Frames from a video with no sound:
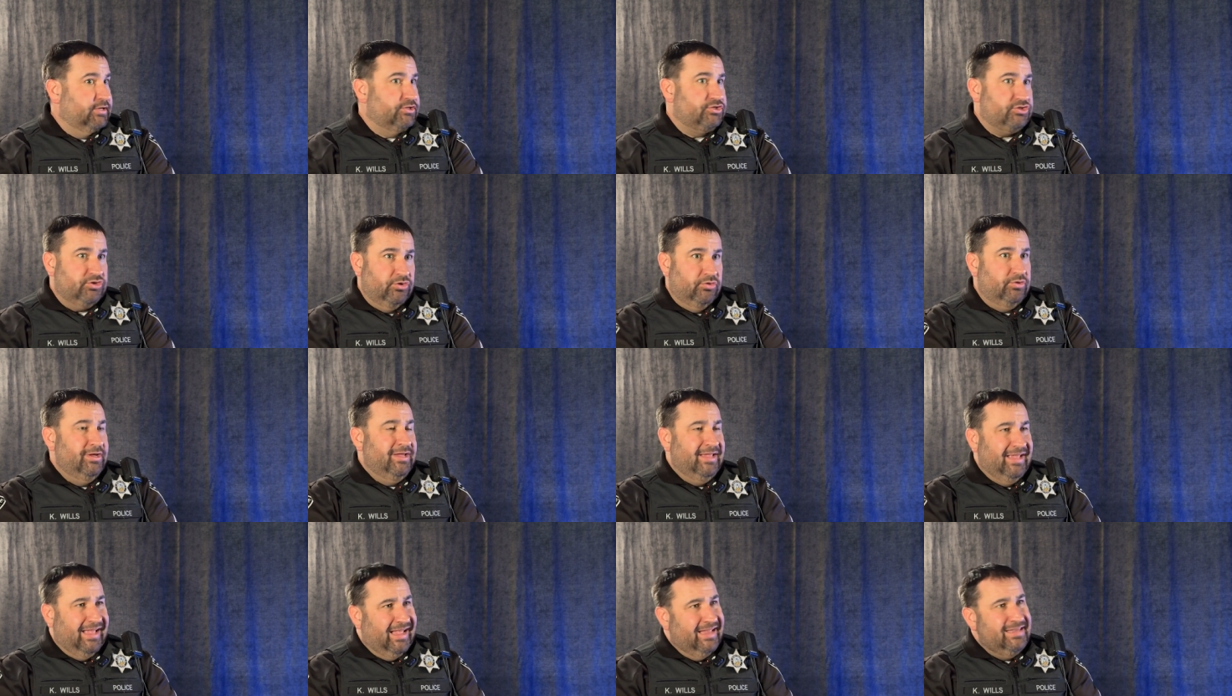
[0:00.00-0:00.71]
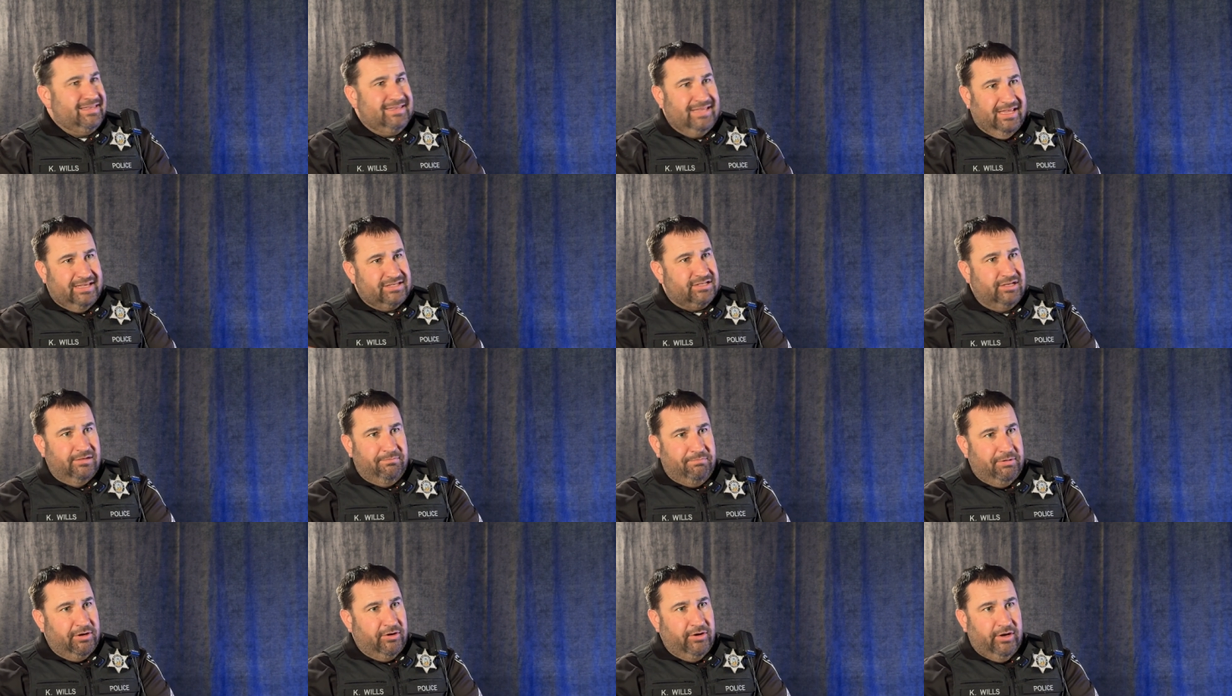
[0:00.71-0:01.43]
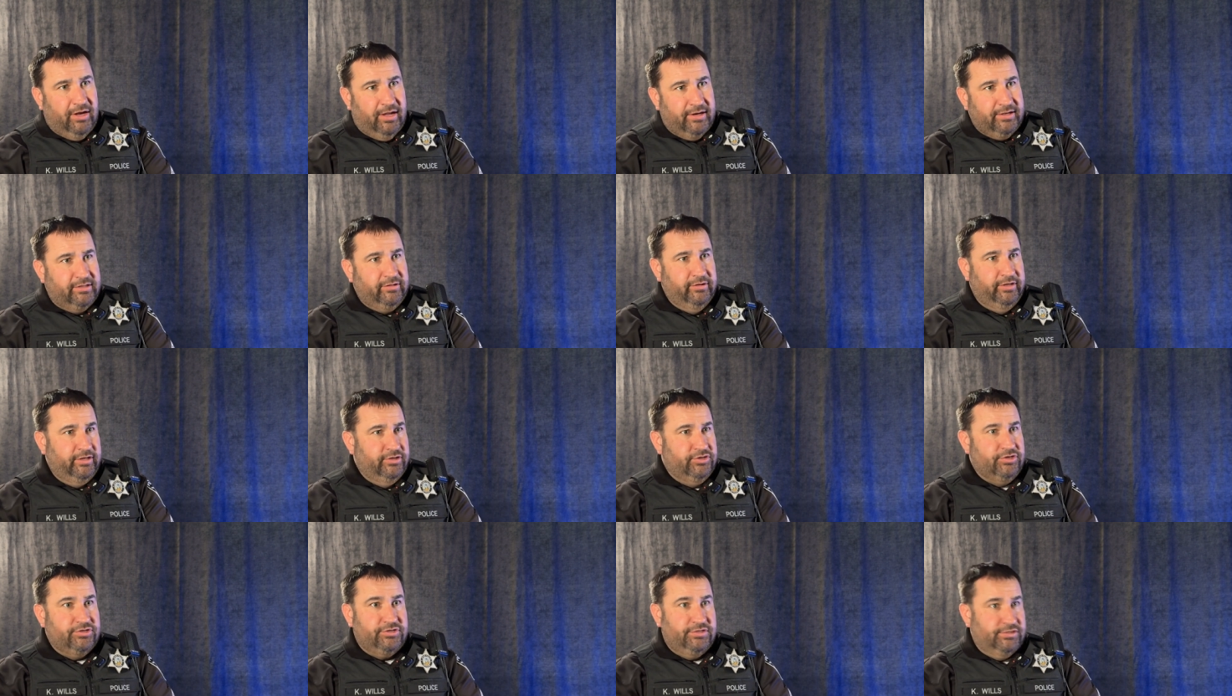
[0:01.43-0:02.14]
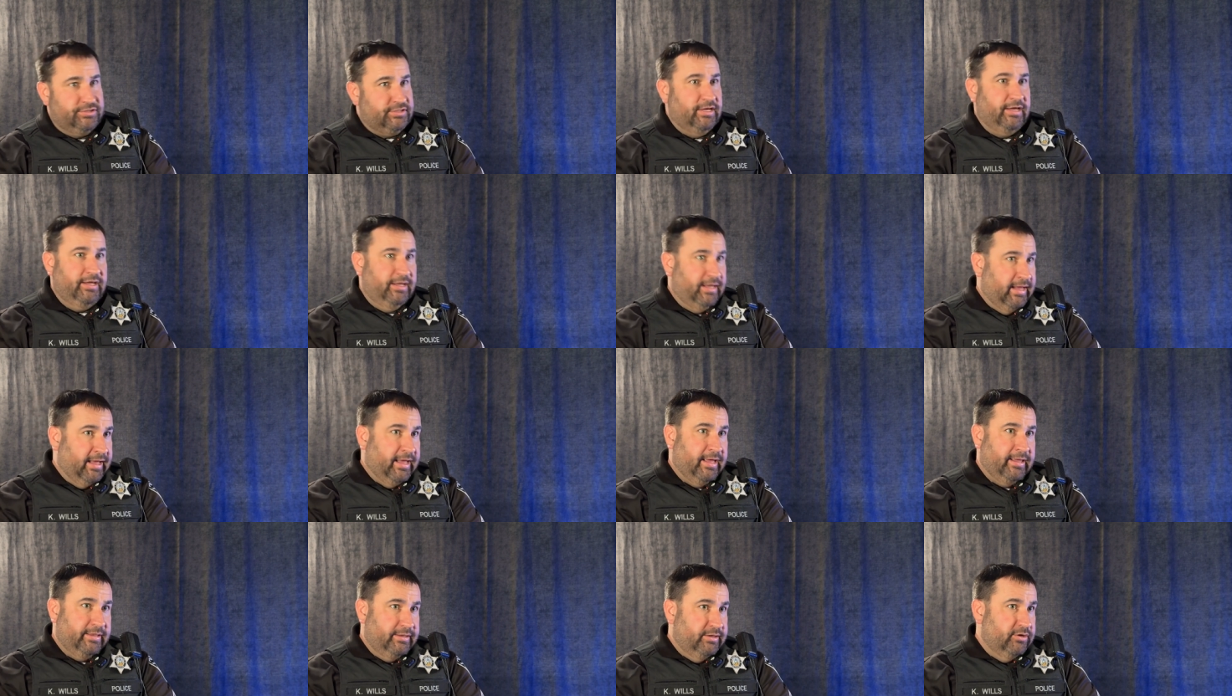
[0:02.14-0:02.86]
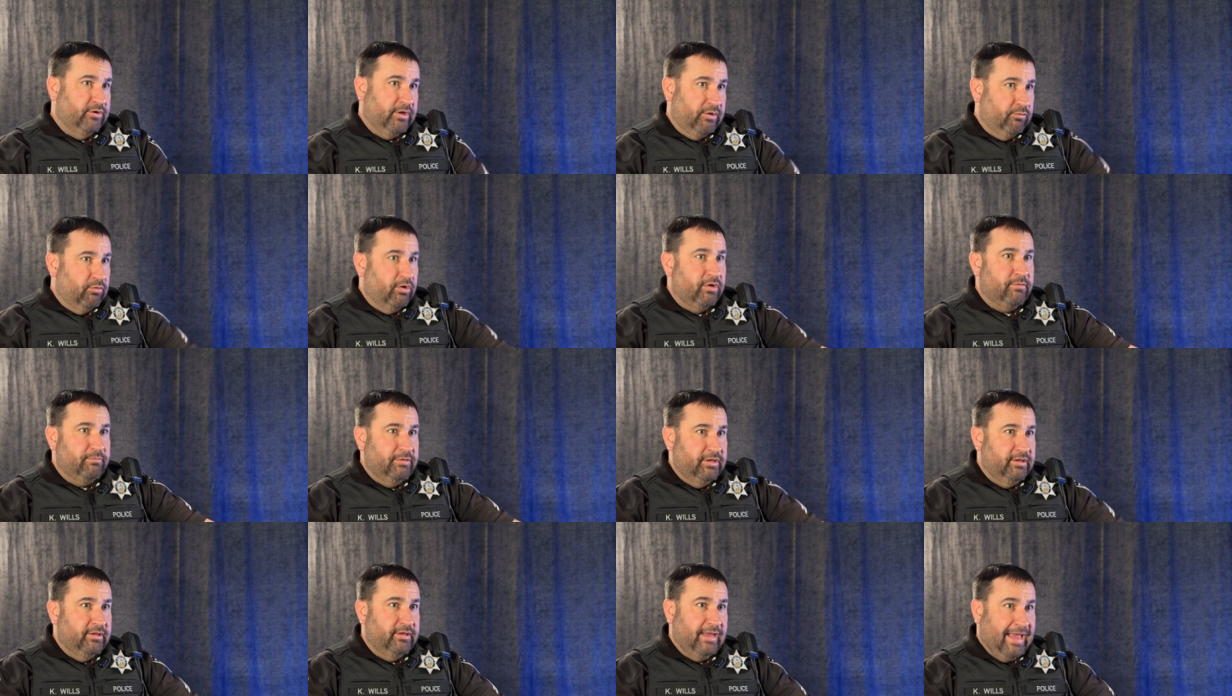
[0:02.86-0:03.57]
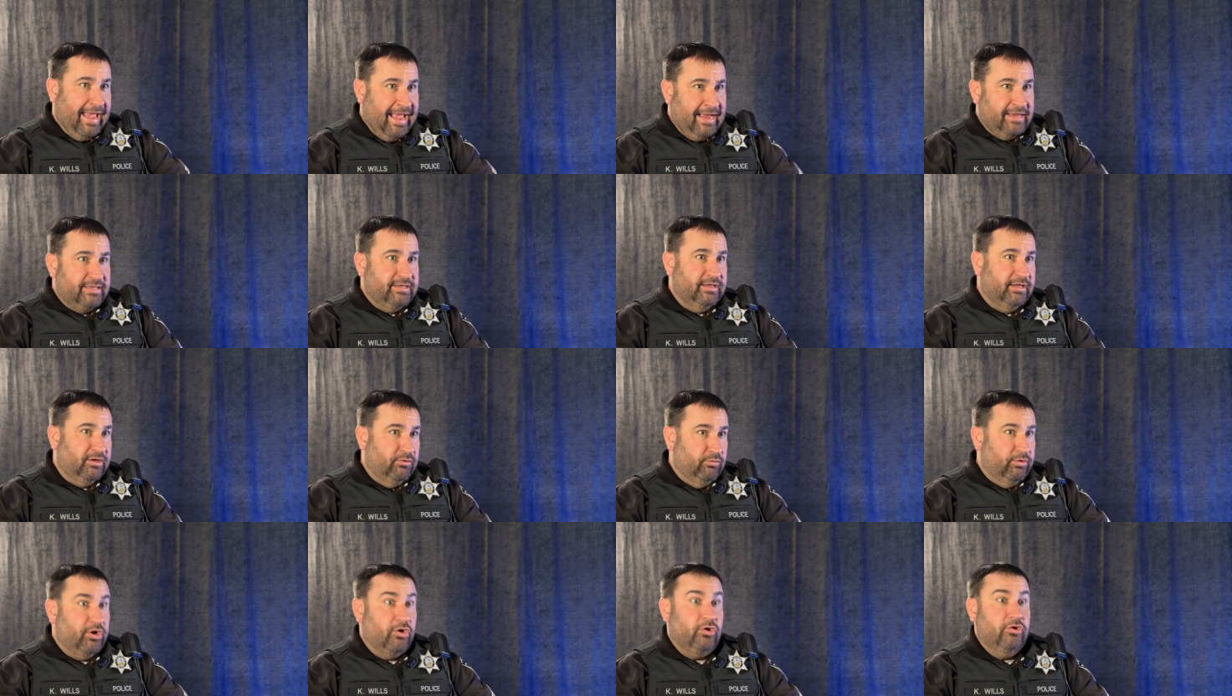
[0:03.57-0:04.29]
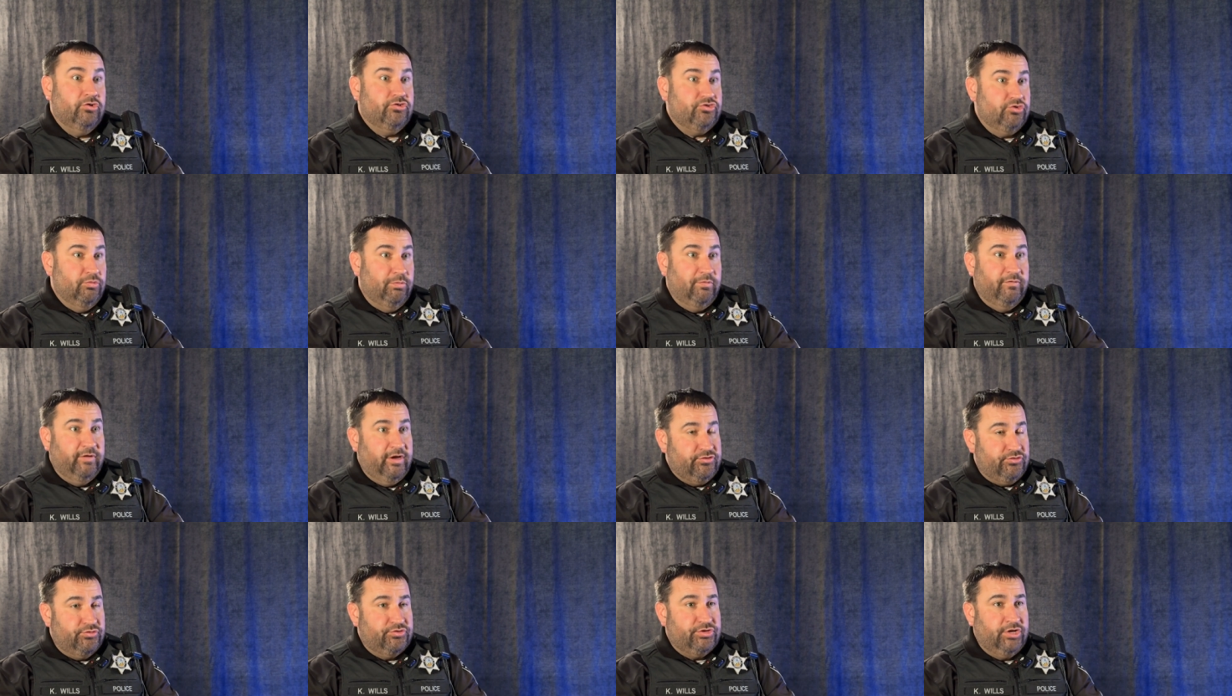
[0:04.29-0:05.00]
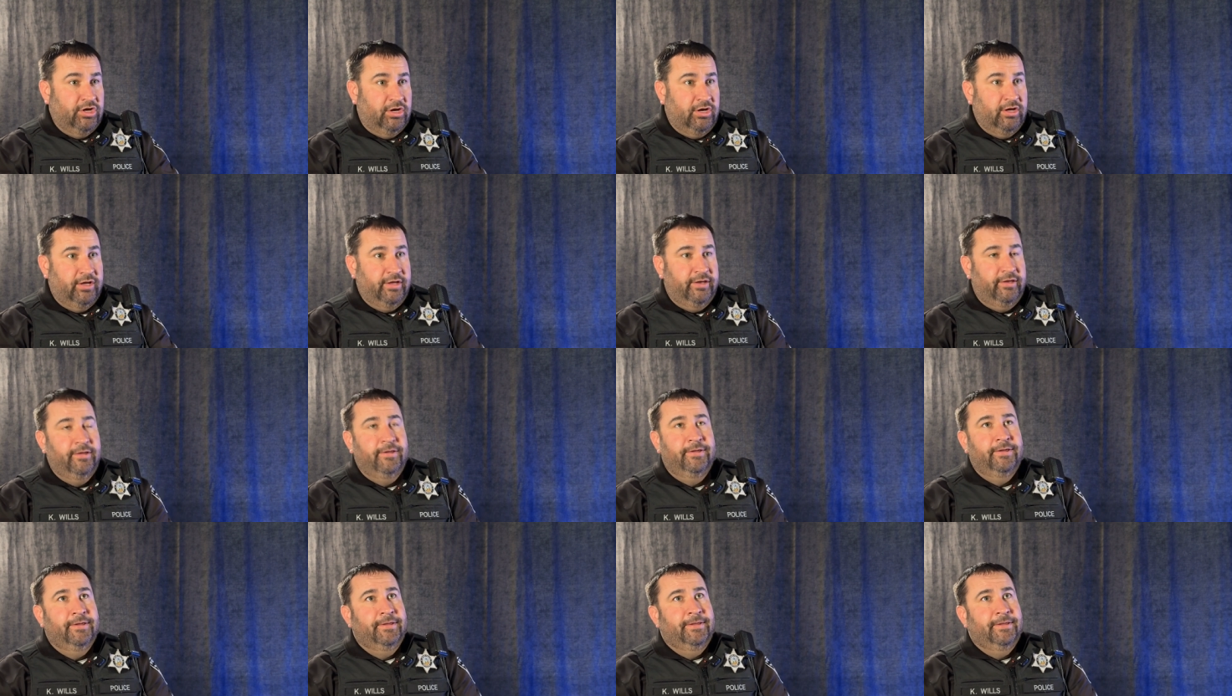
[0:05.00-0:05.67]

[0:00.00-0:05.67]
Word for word: And so I tested periodically just to say, yeah, you know, I want to be the acting when our supervisor's gone.